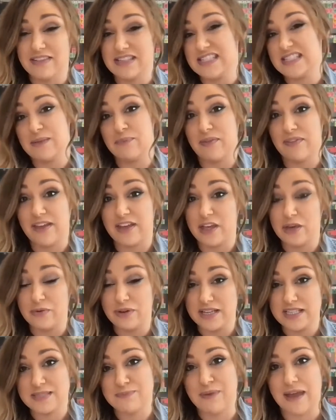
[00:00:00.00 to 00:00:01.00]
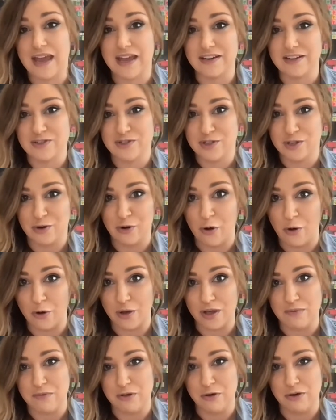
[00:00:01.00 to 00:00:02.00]
this is something that you expand into your whole
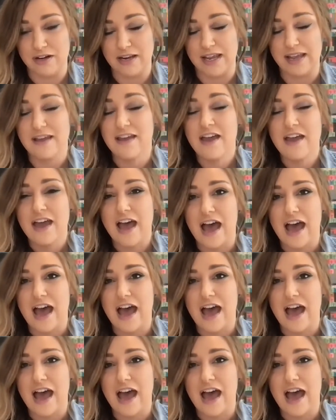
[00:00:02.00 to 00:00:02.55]
community.